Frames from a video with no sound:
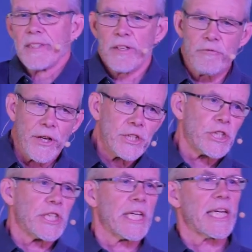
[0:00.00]

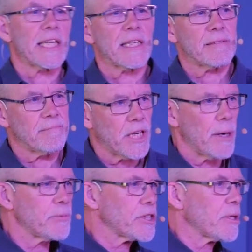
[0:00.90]
eventually
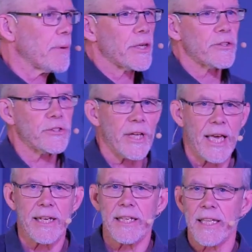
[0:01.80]
come to some
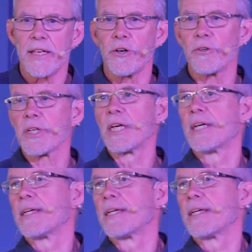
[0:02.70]
understanding. They don't,